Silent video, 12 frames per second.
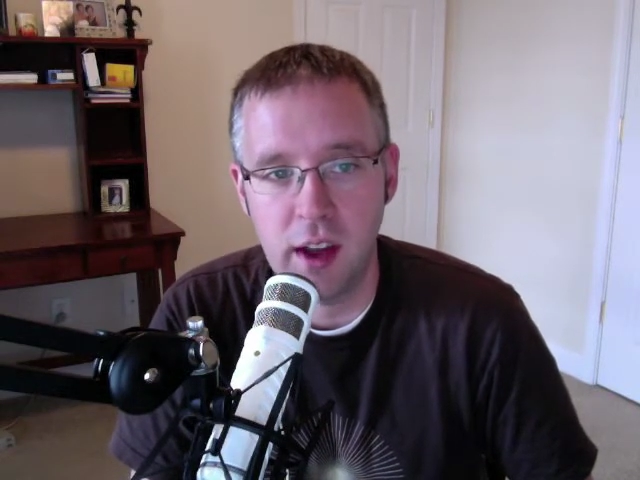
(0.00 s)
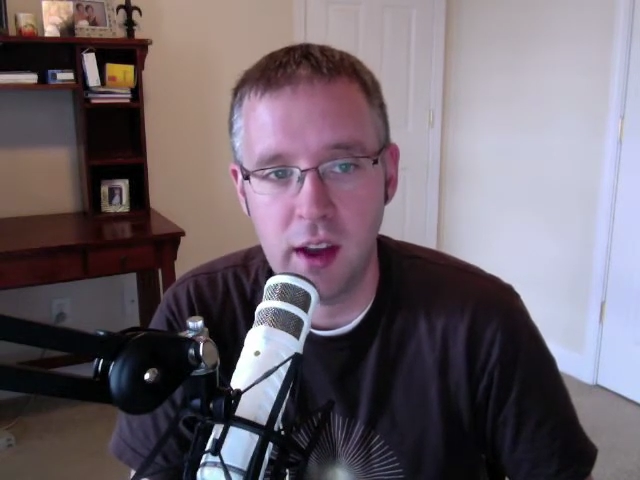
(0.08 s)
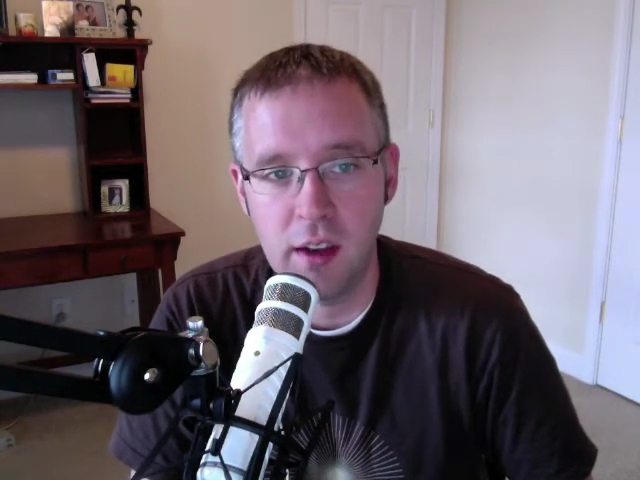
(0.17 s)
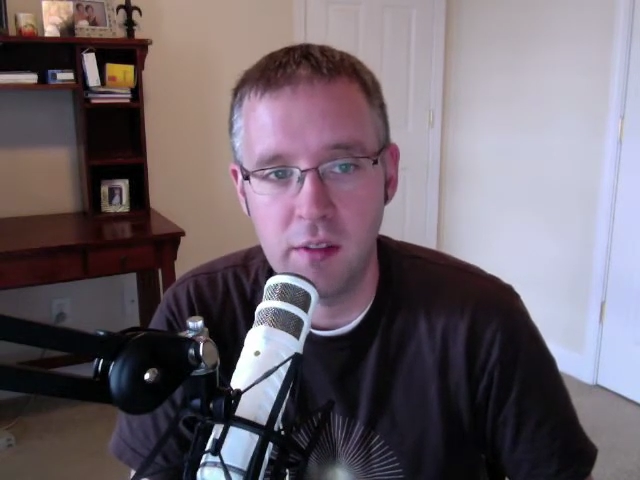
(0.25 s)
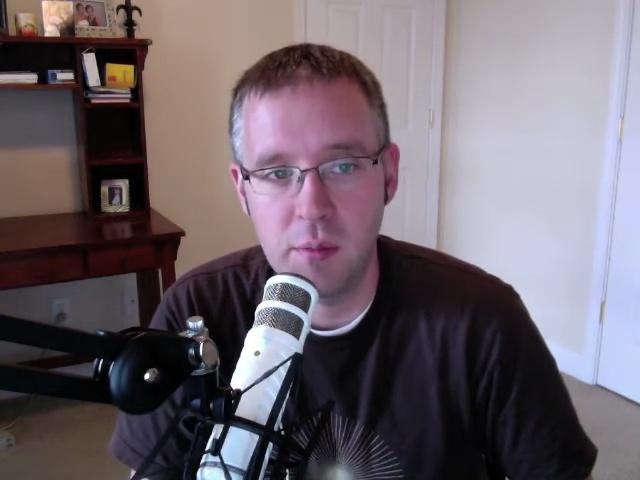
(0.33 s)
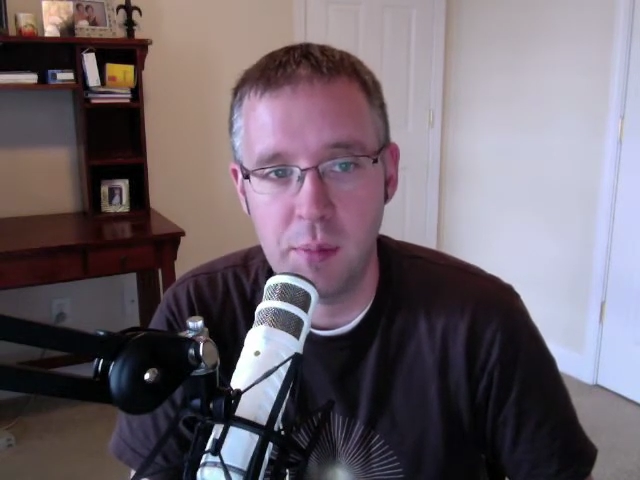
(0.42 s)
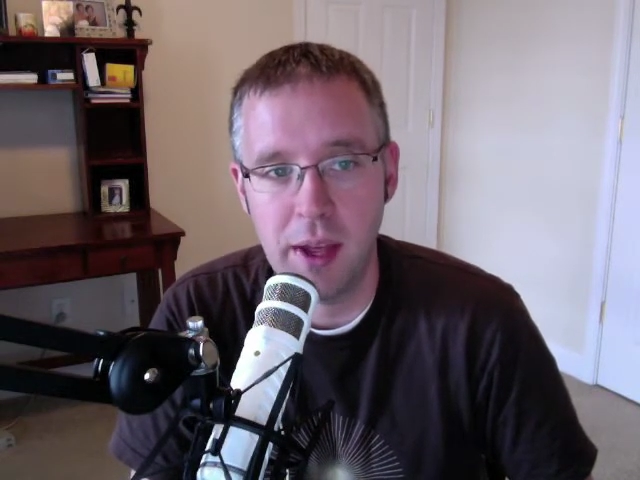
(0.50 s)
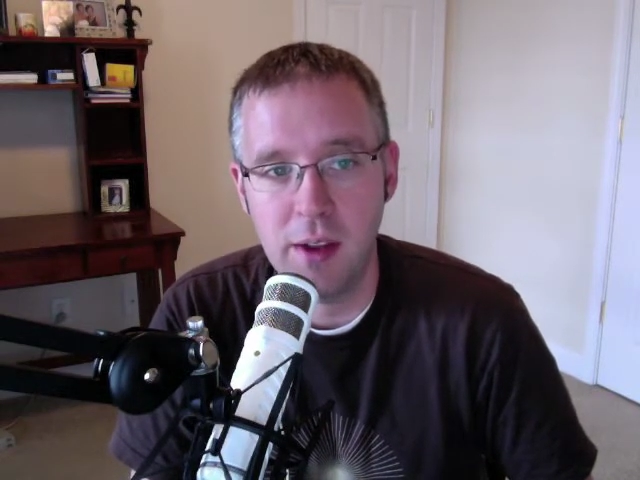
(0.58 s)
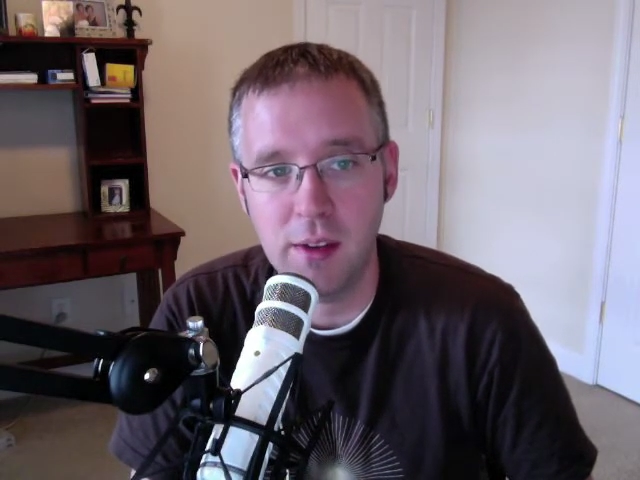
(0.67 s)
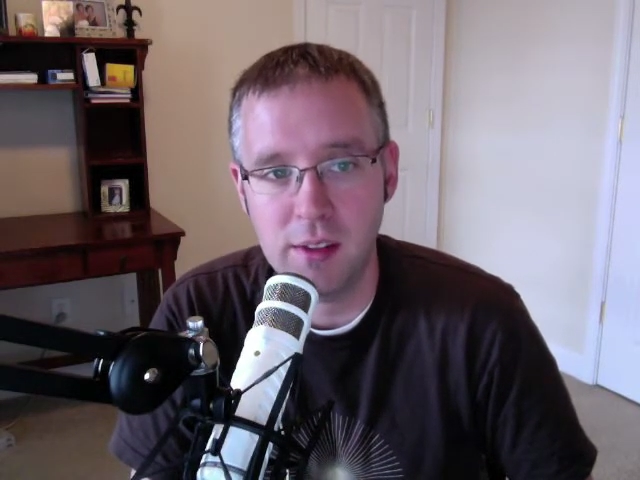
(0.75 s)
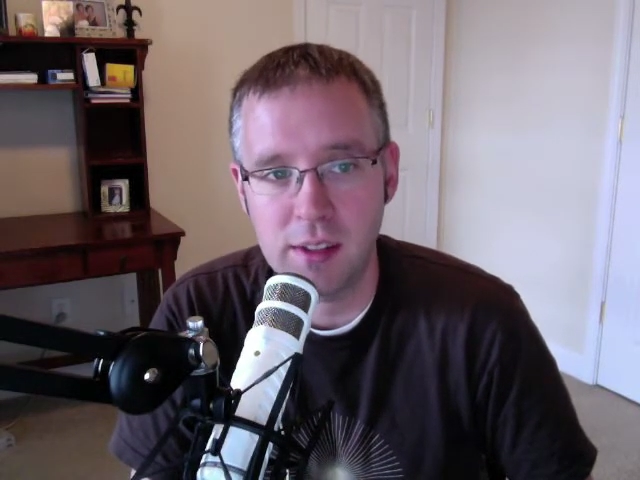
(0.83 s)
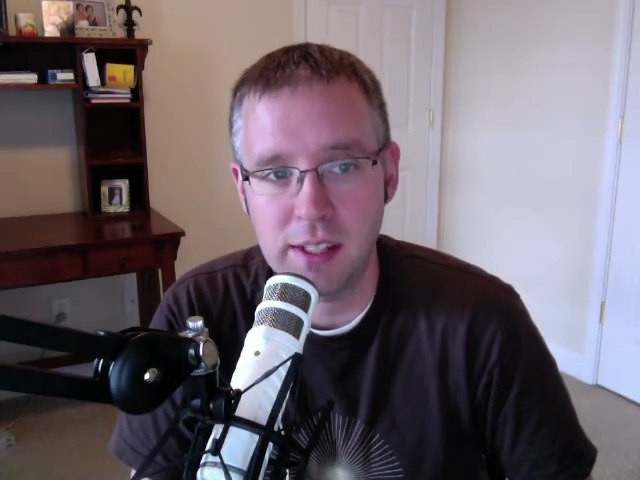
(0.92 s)
of
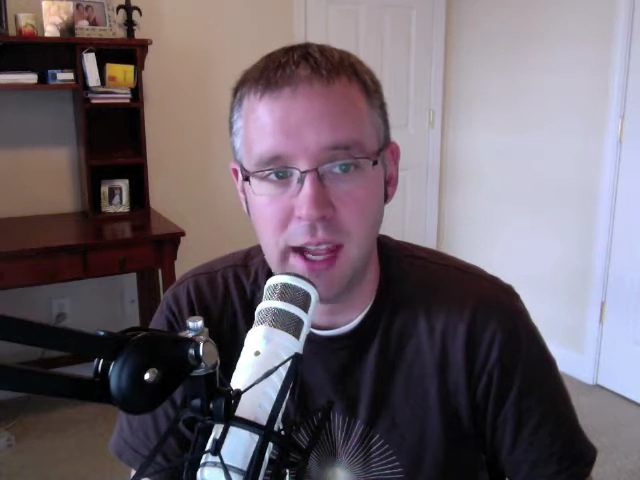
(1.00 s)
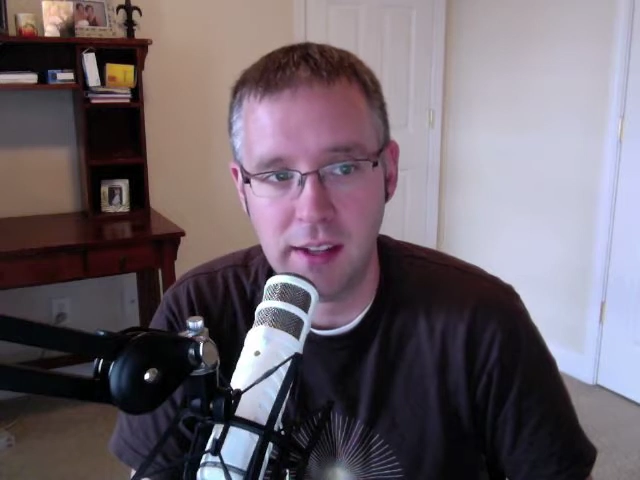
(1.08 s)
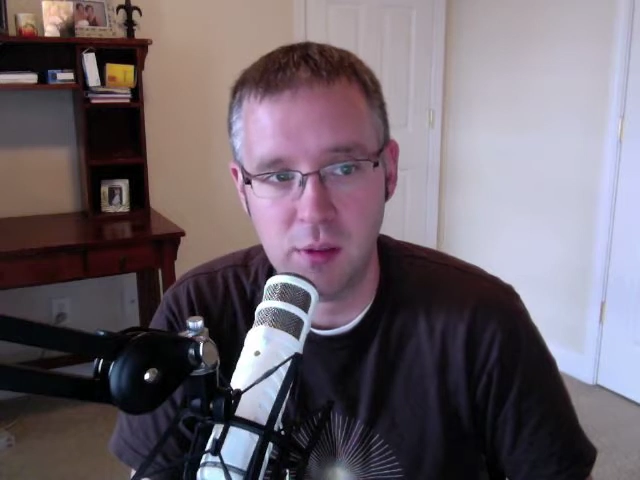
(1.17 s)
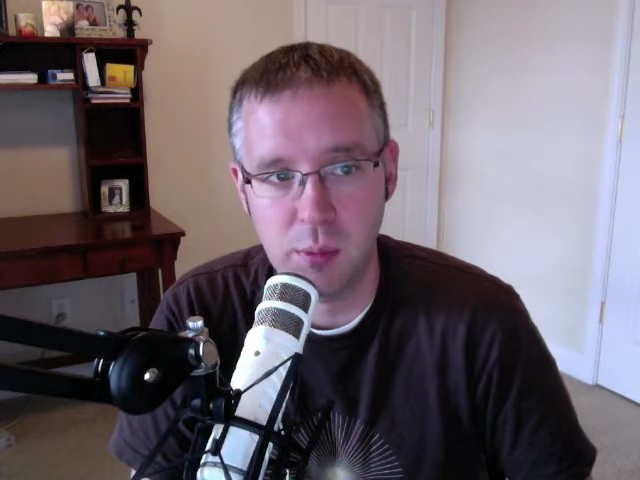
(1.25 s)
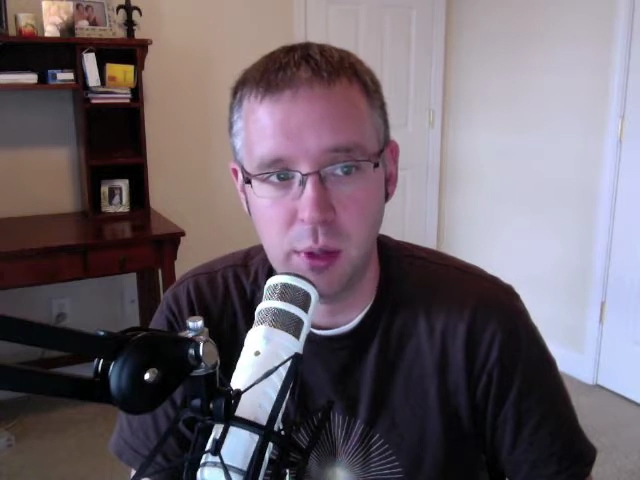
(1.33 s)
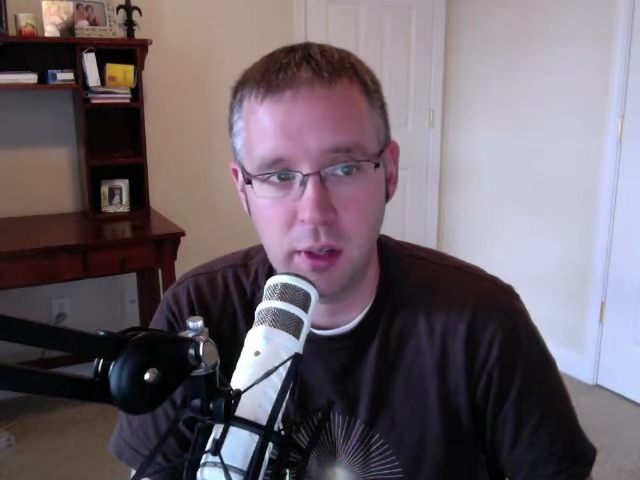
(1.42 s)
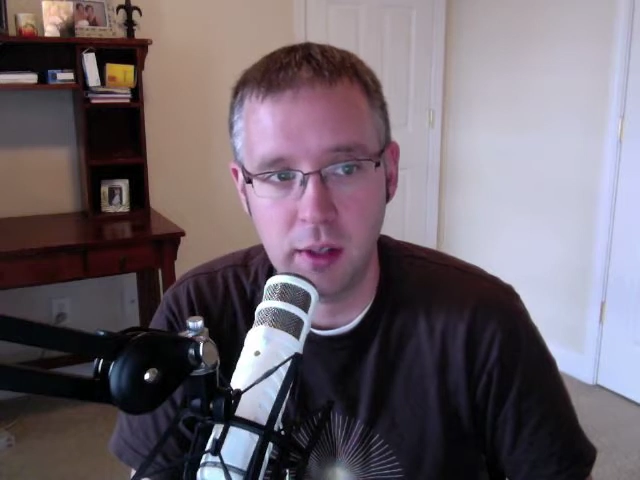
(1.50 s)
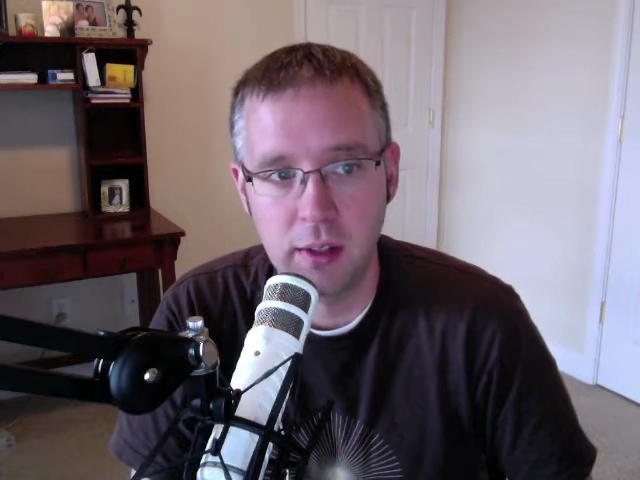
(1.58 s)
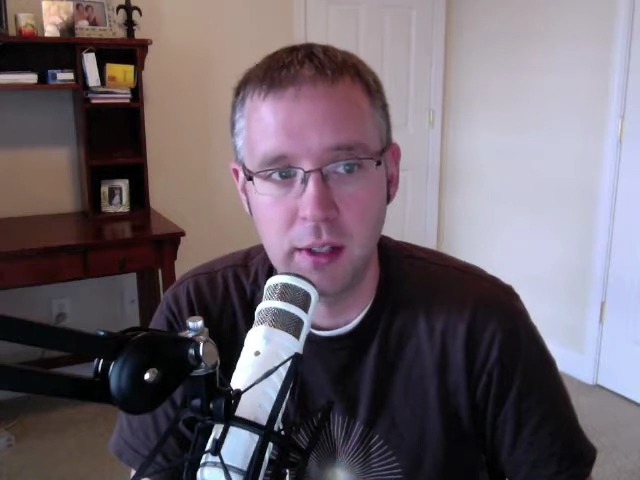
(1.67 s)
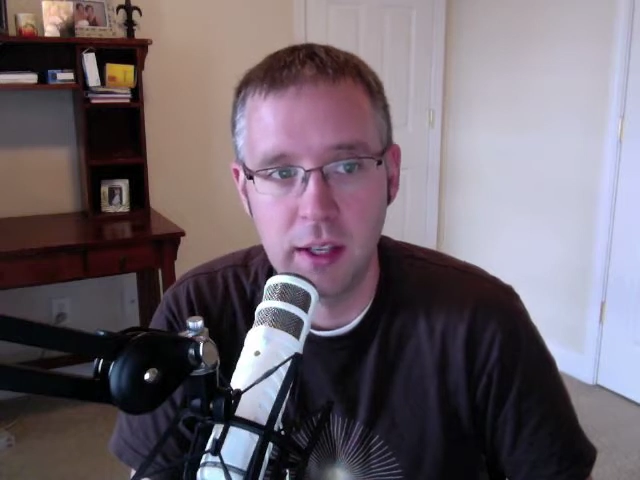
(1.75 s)
Bell's textbook,